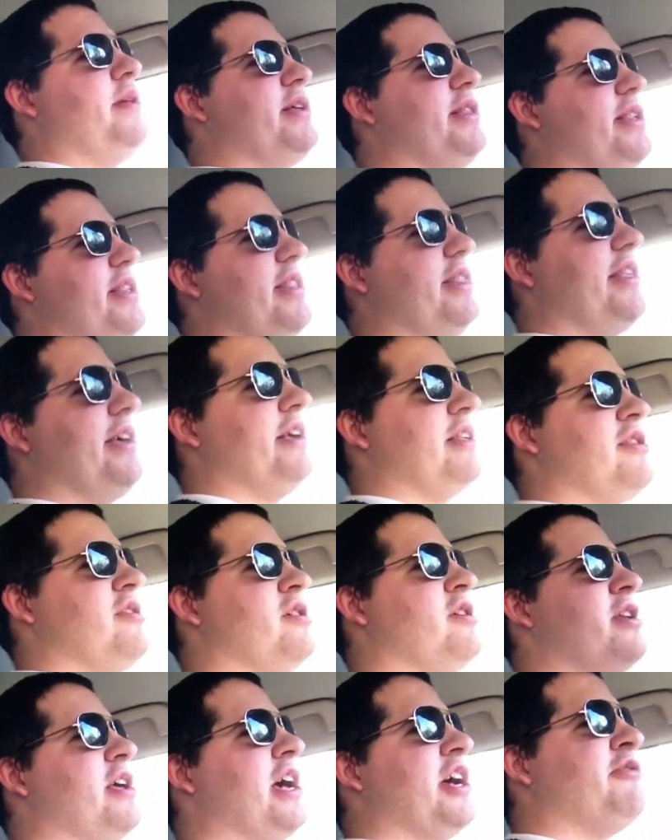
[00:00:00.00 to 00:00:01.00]
this in like
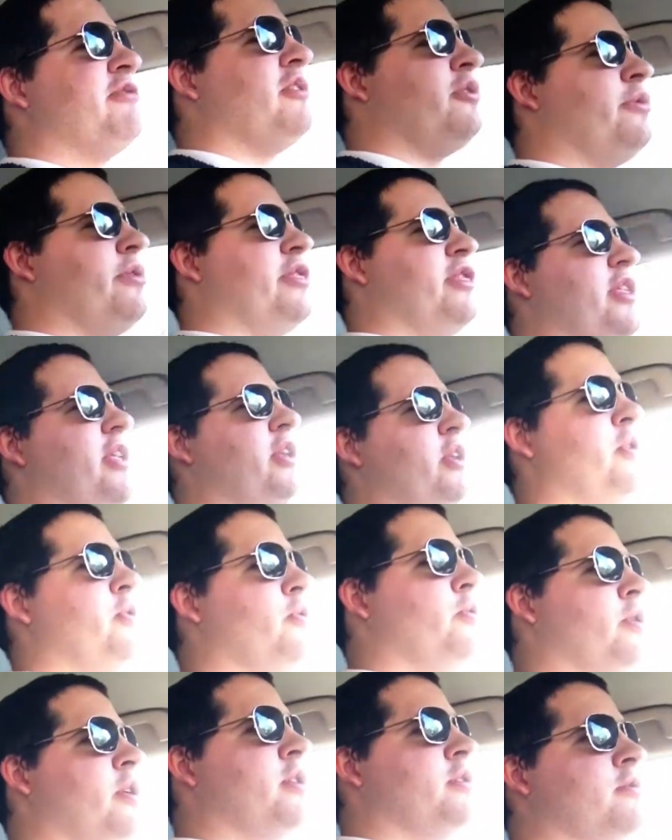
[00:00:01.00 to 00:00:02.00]
Jund aggro with the
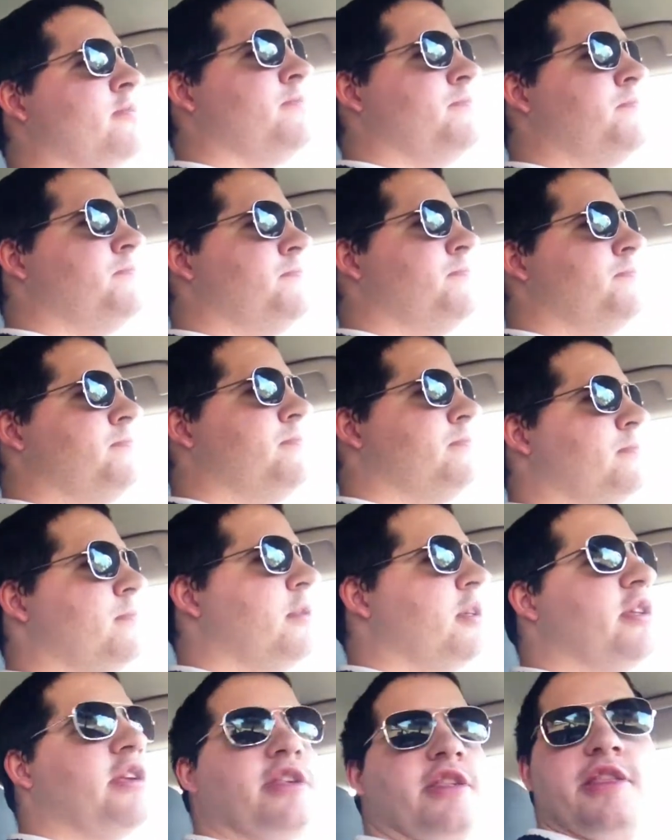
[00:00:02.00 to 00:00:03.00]
new,
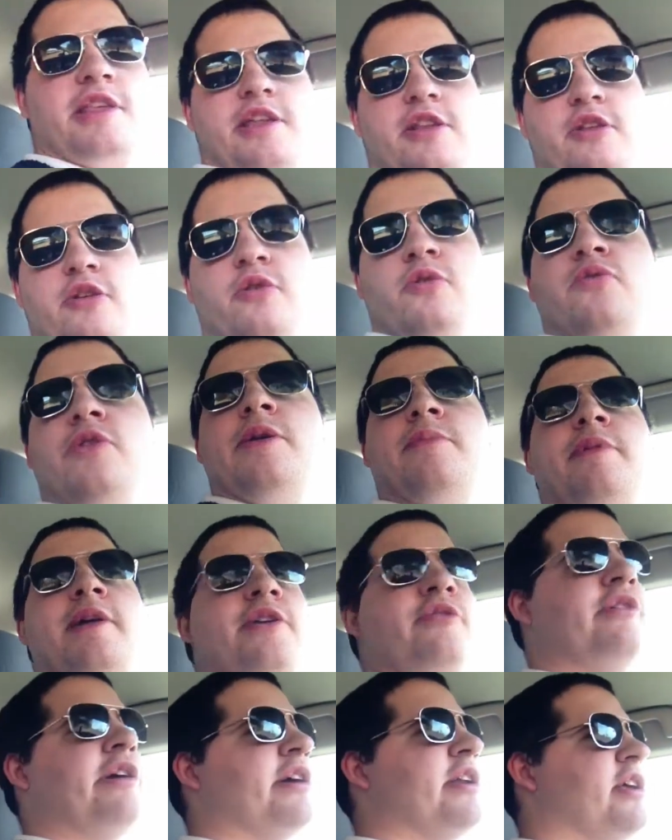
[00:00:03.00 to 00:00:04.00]
doesn't that new red black
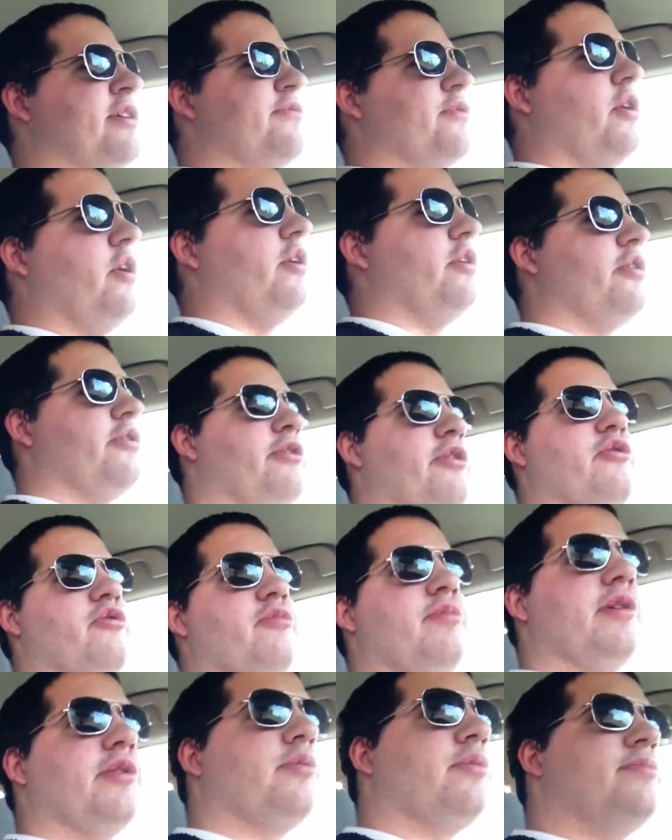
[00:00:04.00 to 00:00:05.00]
dragon give all your creatures
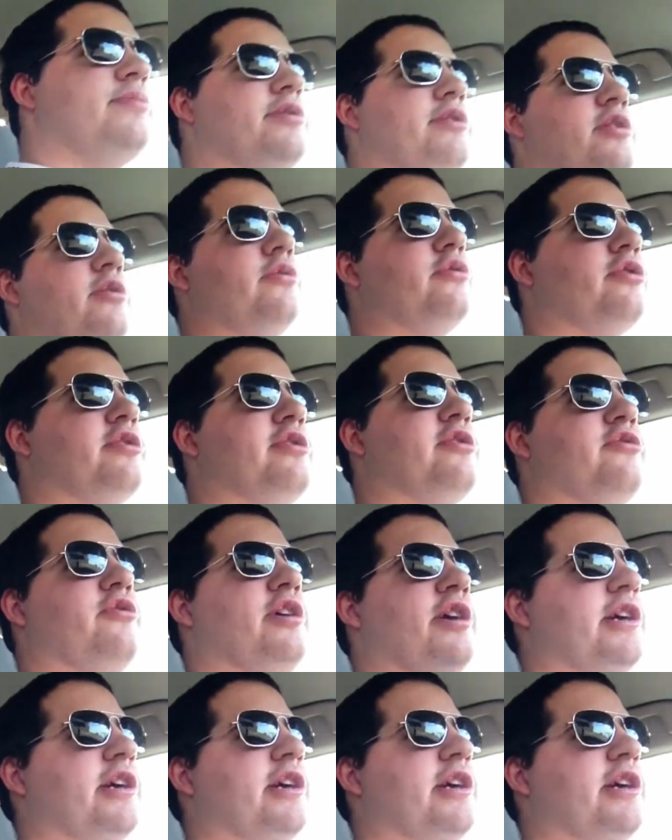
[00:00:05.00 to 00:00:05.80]
+1/+0 or just the dragon?